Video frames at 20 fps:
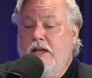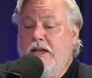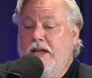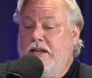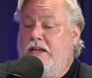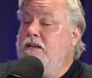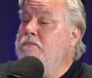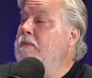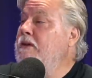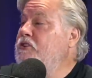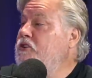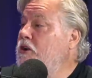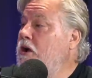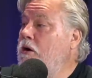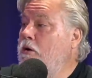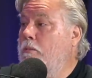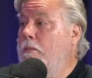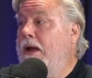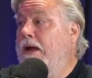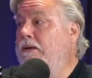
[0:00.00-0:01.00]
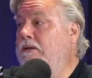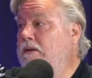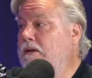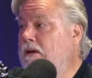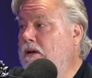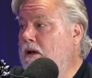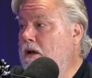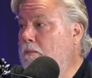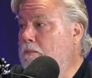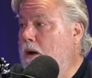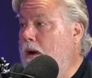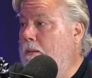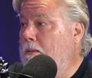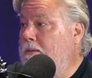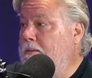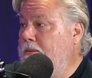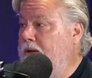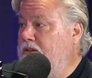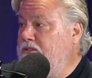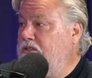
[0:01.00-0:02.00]
He didn't mention Aquaman,
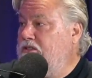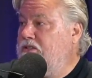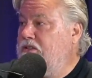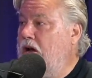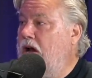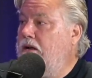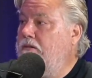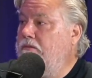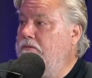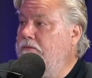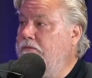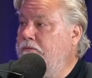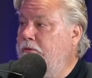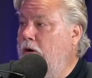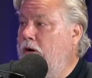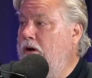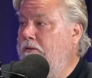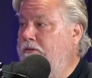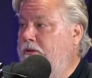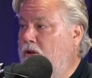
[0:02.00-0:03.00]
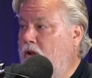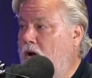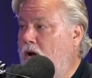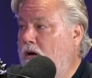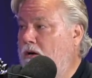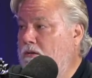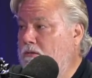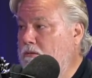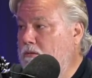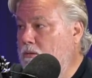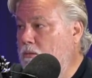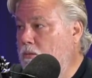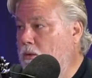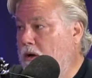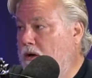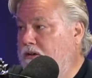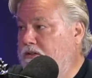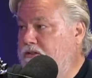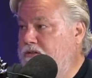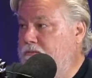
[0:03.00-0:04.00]
probably because it's not far enough along
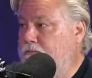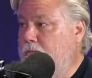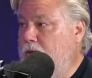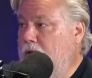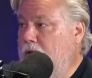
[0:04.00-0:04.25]
where it's...